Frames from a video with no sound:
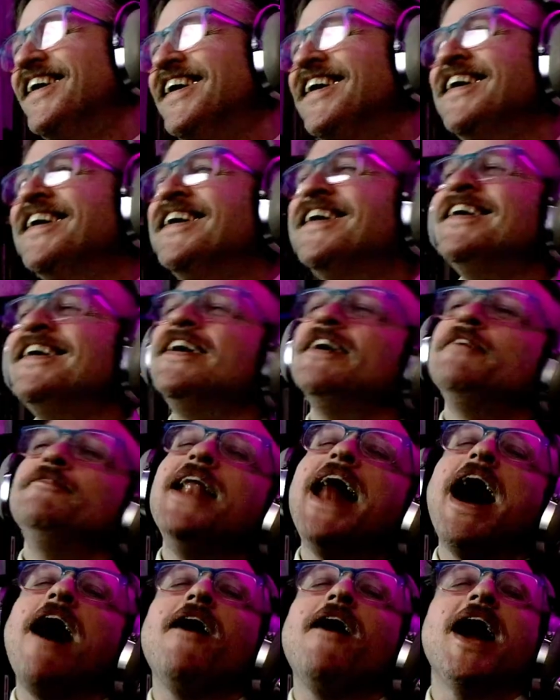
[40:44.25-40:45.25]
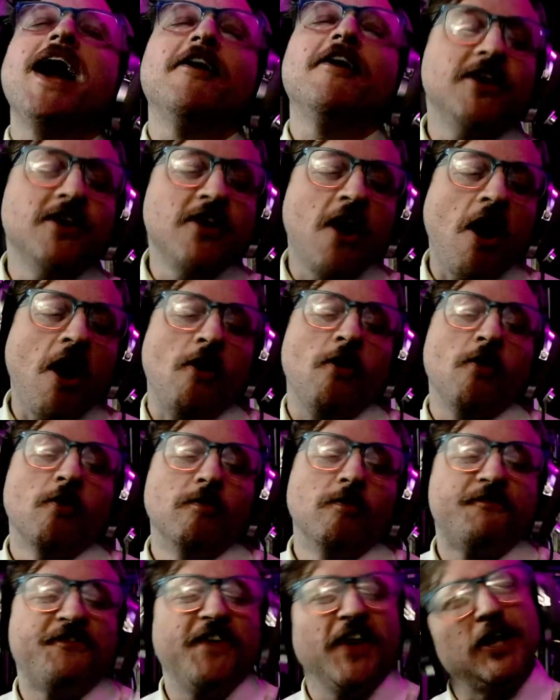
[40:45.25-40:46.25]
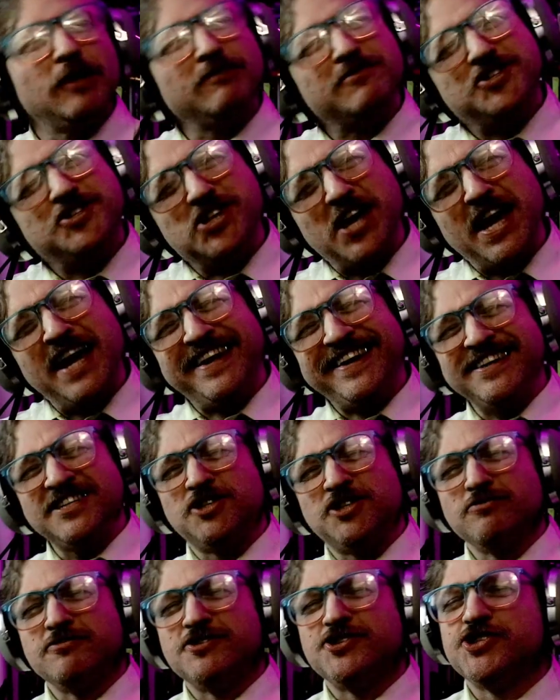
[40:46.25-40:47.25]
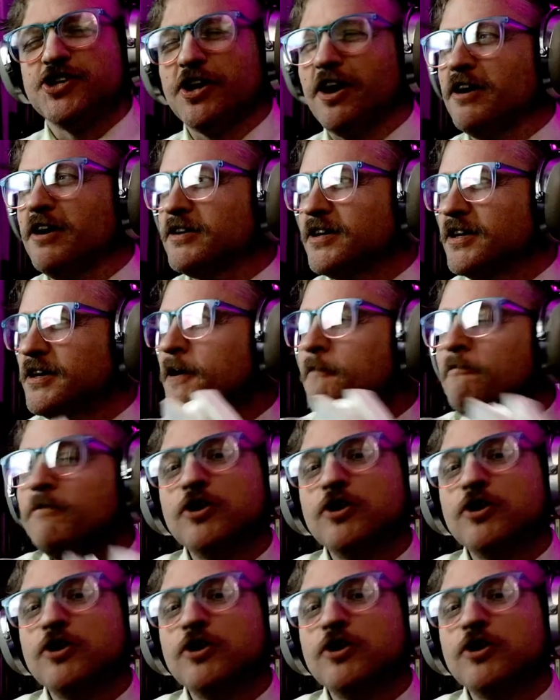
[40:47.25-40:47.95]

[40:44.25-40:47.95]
Now I already know. Philip Jenkins, you jerk.